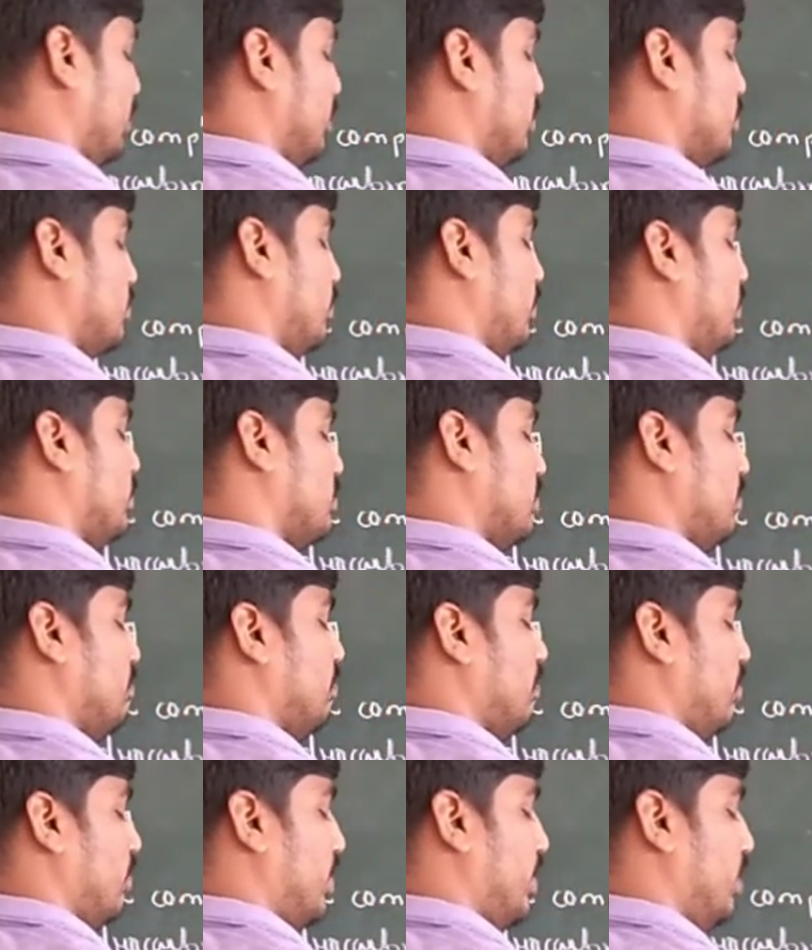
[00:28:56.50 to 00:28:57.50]
this one is
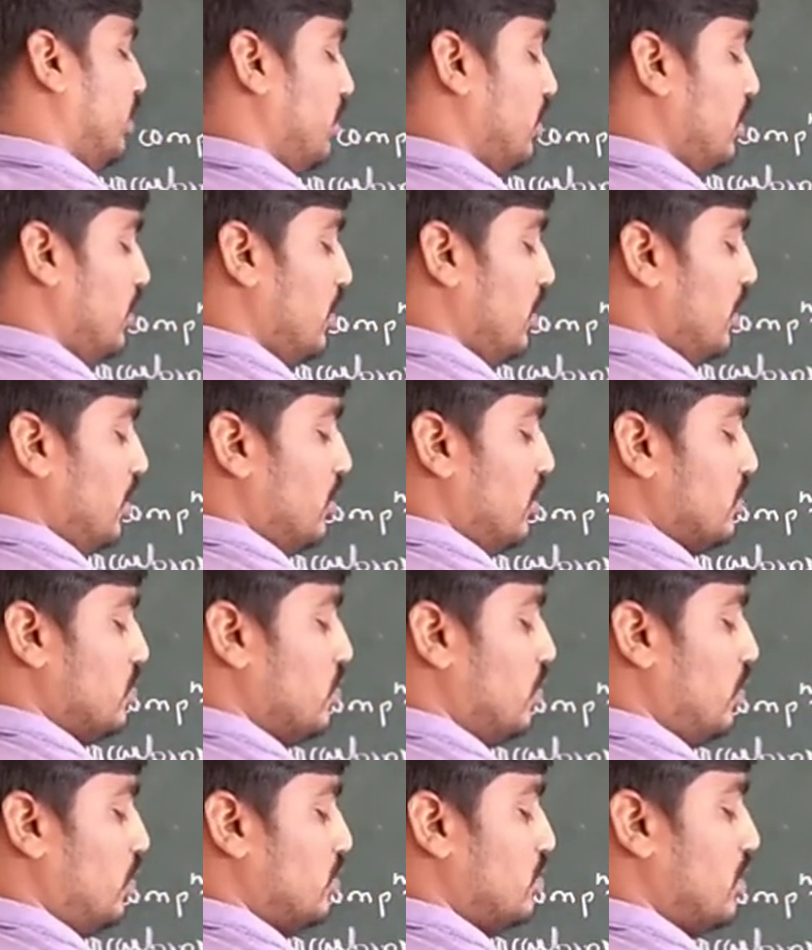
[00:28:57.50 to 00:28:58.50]
important.
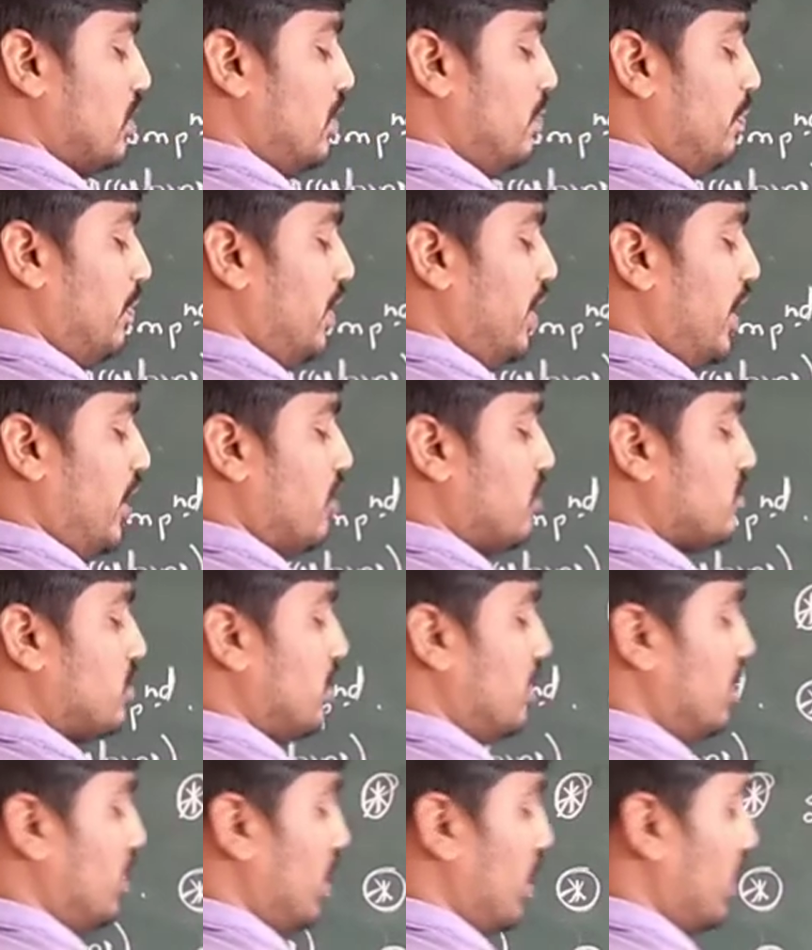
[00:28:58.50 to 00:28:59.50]
So sulfur
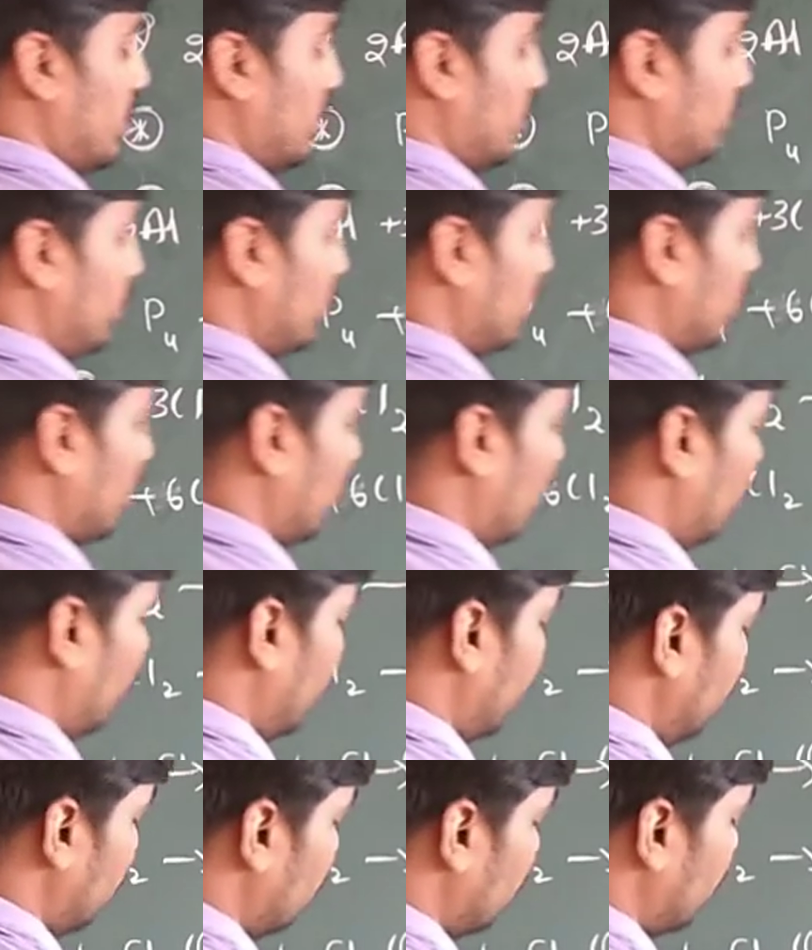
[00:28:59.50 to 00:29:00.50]
dioxide react with
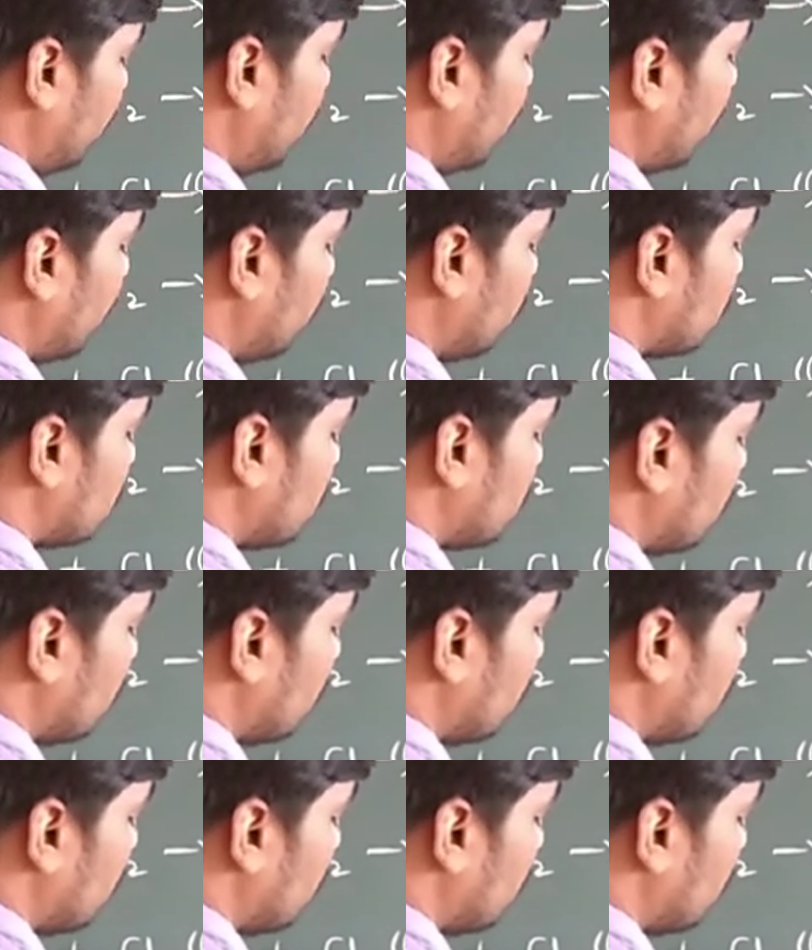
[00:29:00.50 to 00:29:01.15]
chlorine. It gives